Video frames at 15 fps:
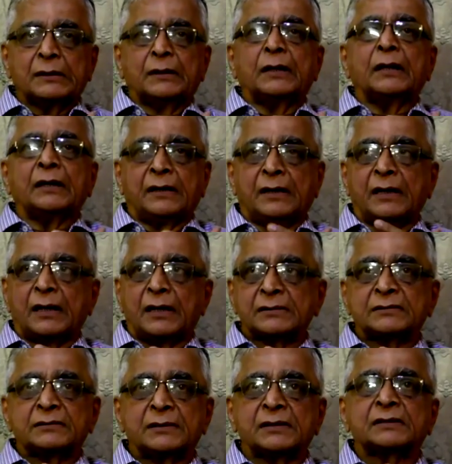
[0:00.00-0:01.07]

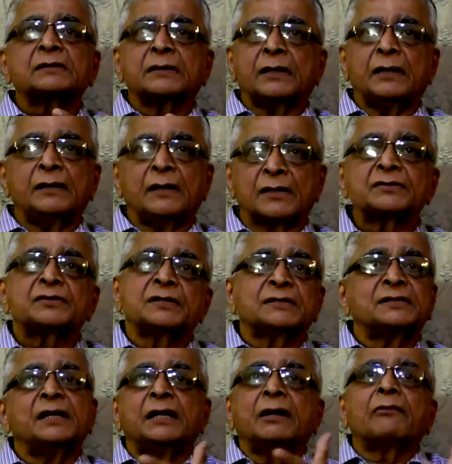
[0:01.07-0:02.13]
areas these industries
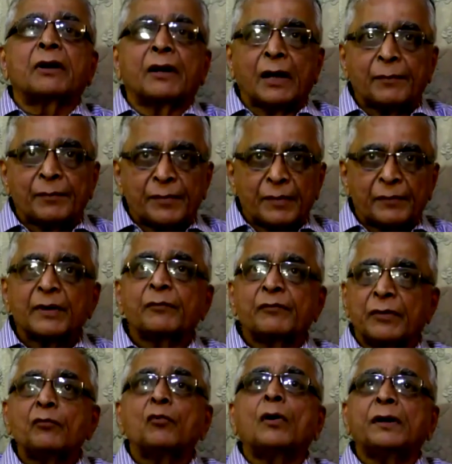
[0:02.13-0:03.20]
need our help.
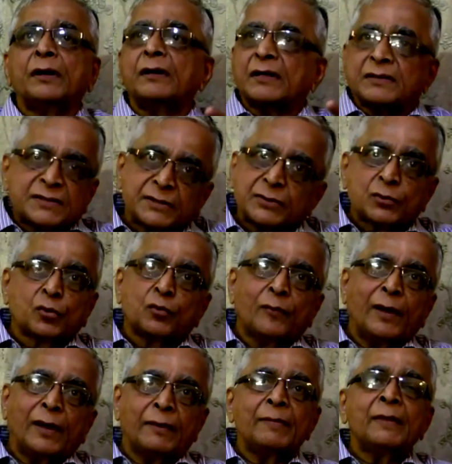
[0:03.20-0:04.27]
We want industry to do
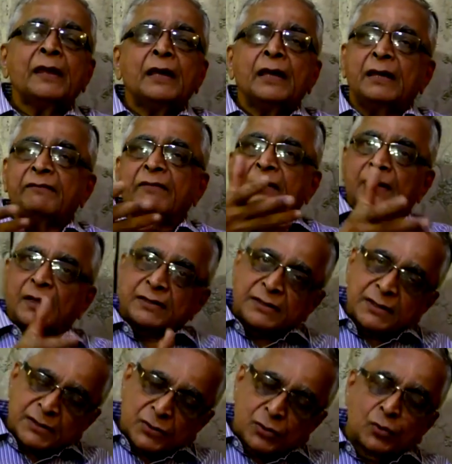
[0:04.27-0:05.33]
well. If
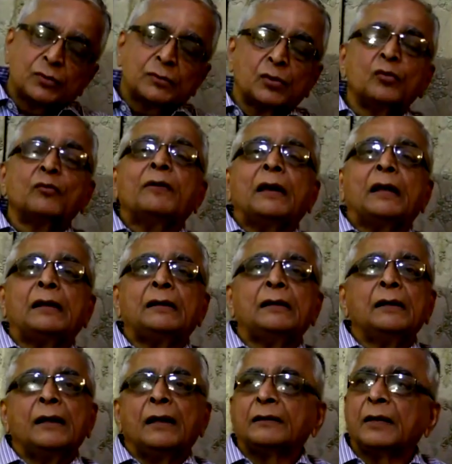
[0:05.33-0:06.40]
industries do well,
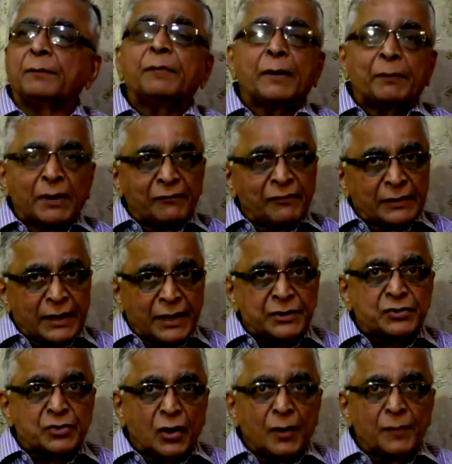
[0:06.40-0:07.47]
the people will get
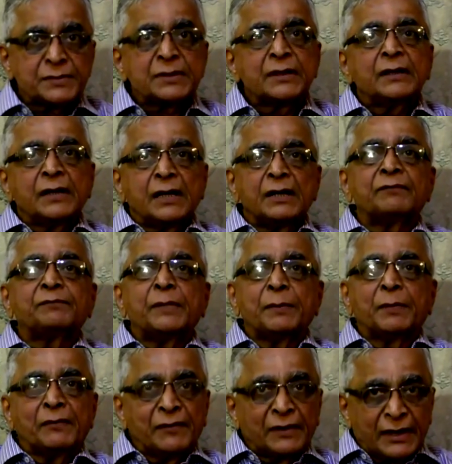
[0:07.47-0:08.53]
jobs. If
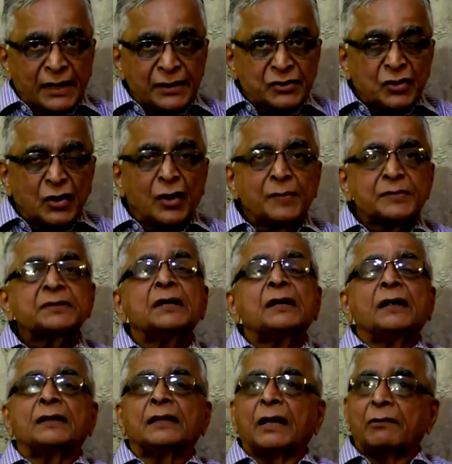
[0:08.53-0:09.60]
people will get jobs,
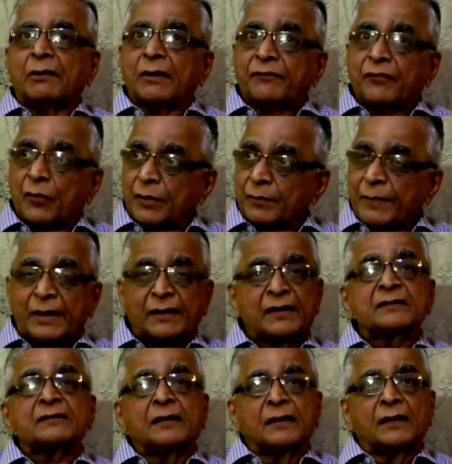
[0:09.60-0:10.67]
they will afford
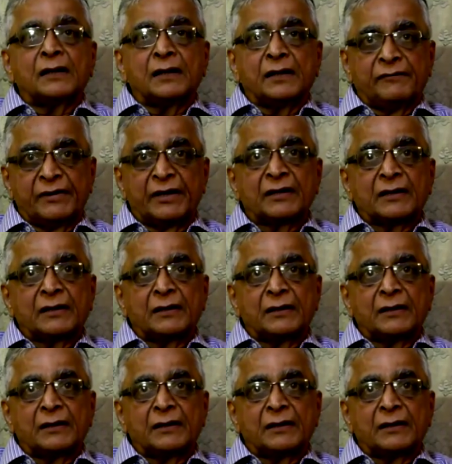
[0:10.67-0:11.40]
better living